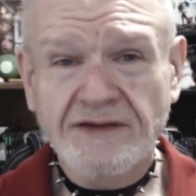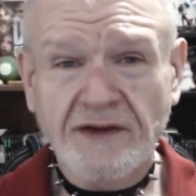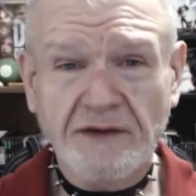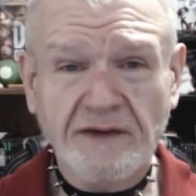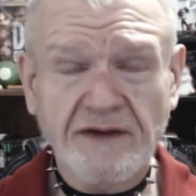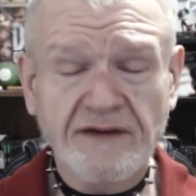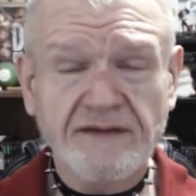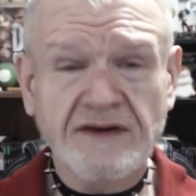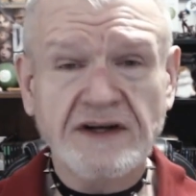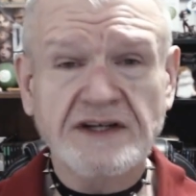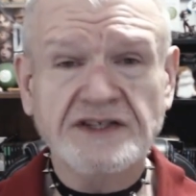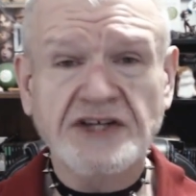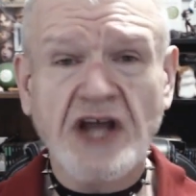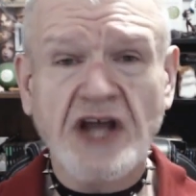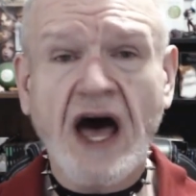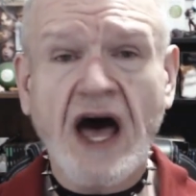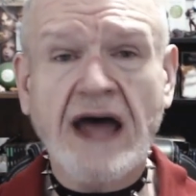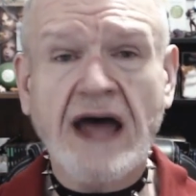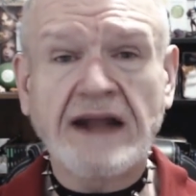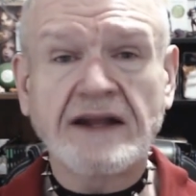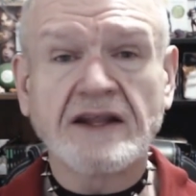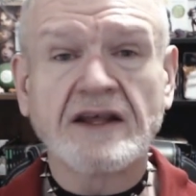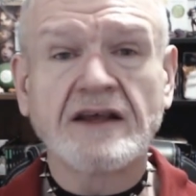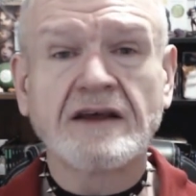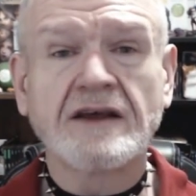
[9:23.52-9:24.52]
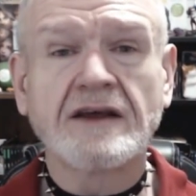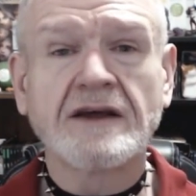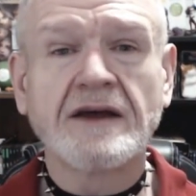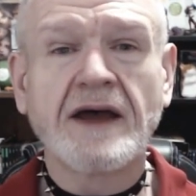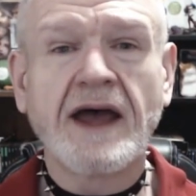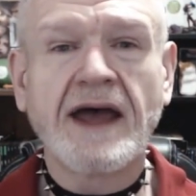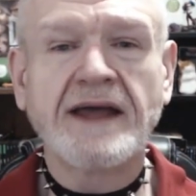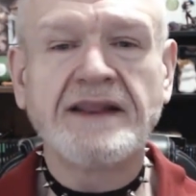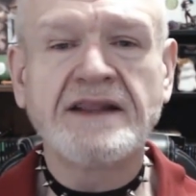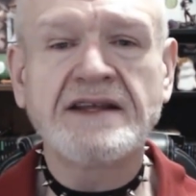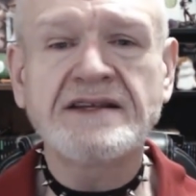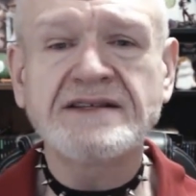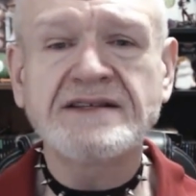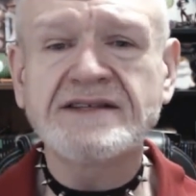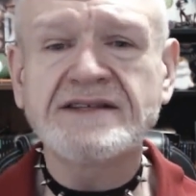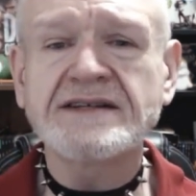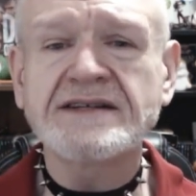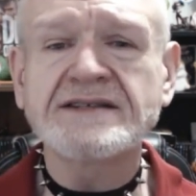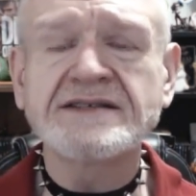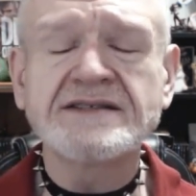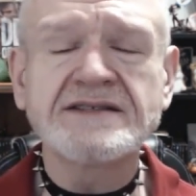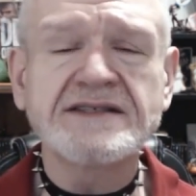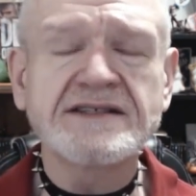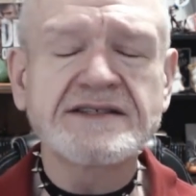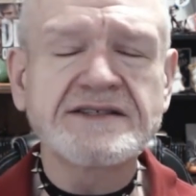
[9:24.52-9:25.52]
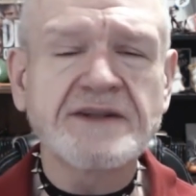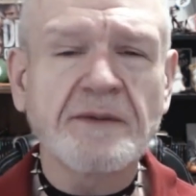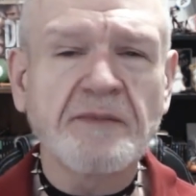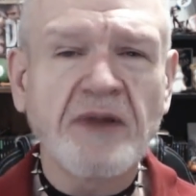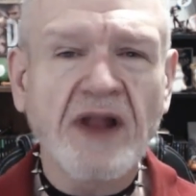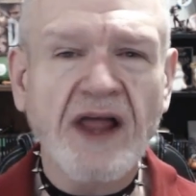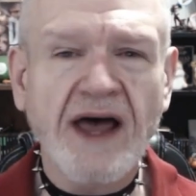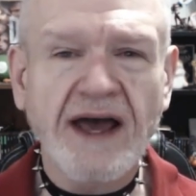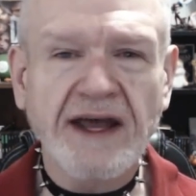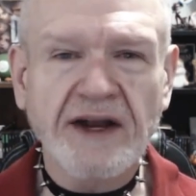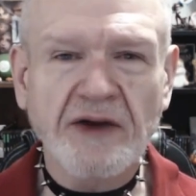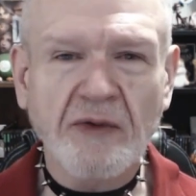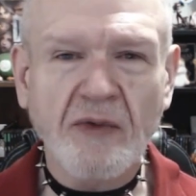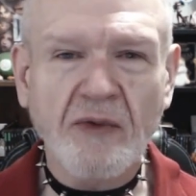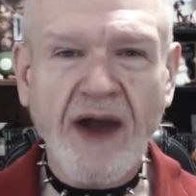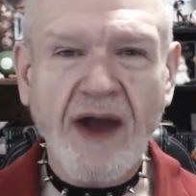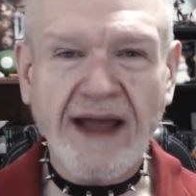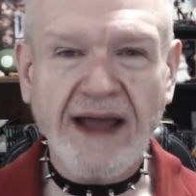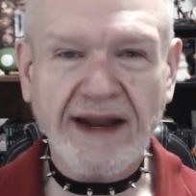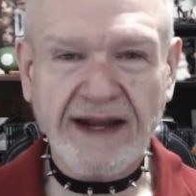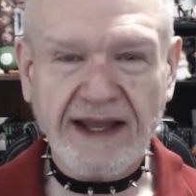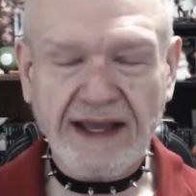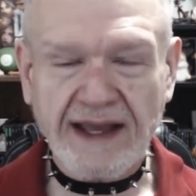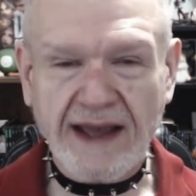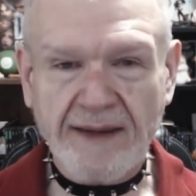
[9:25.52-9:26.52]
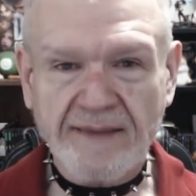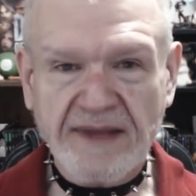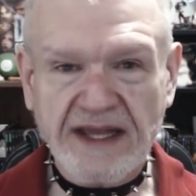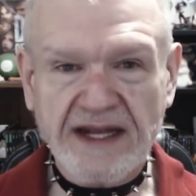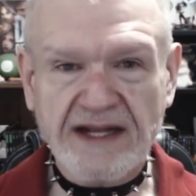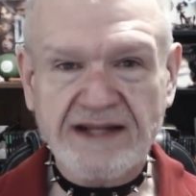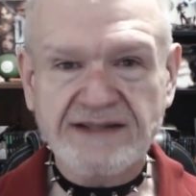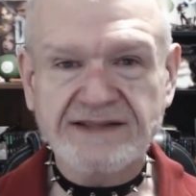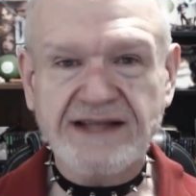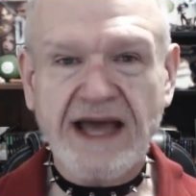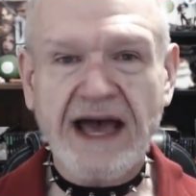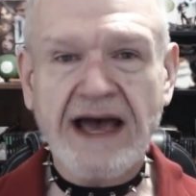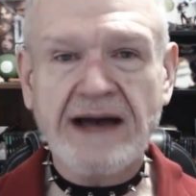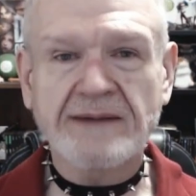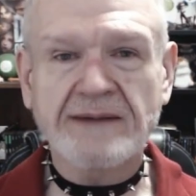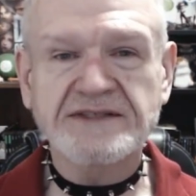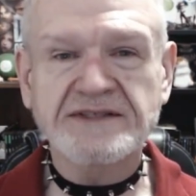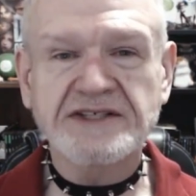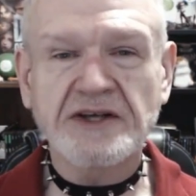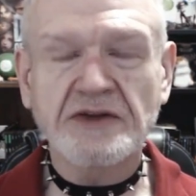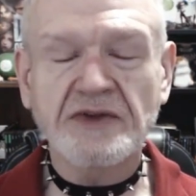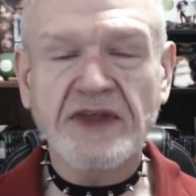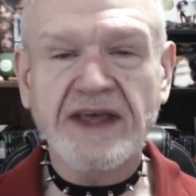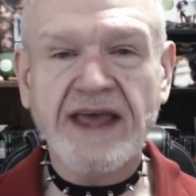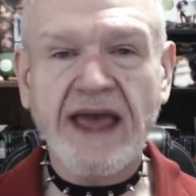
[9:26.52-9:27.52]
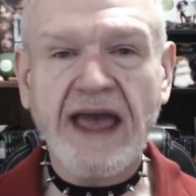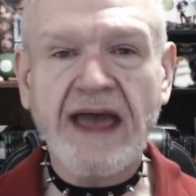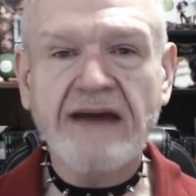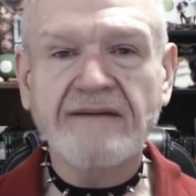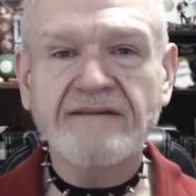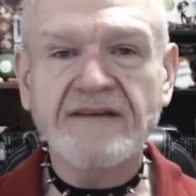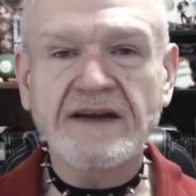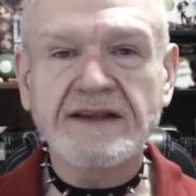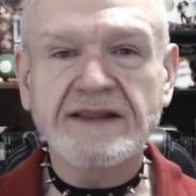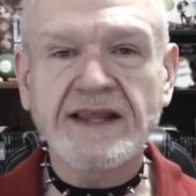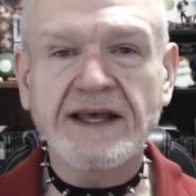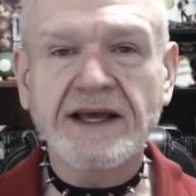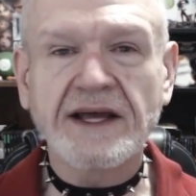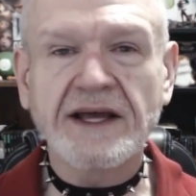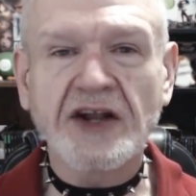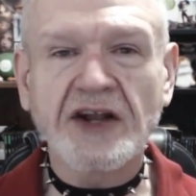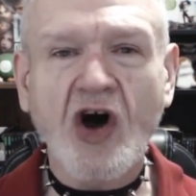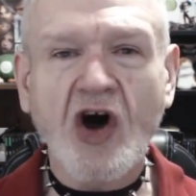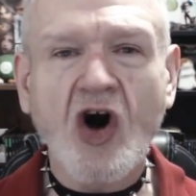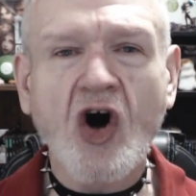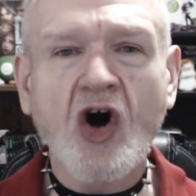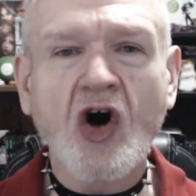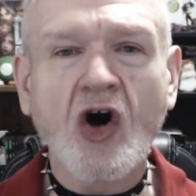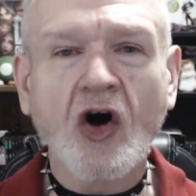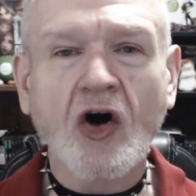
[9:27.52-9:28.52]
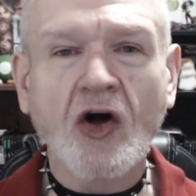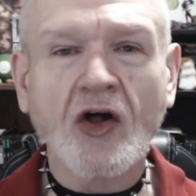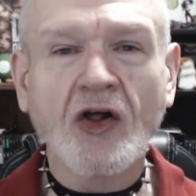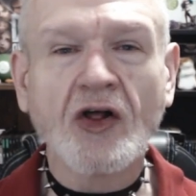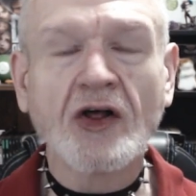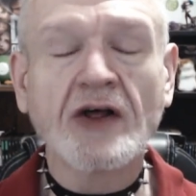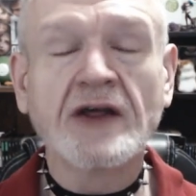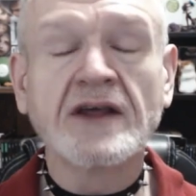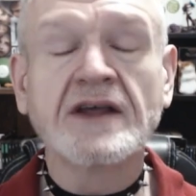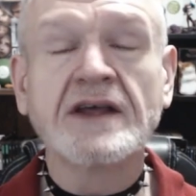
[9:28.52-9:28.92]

So give it a shot. And this doesn't just apply to writing. I mean, it's absolutely everything and all.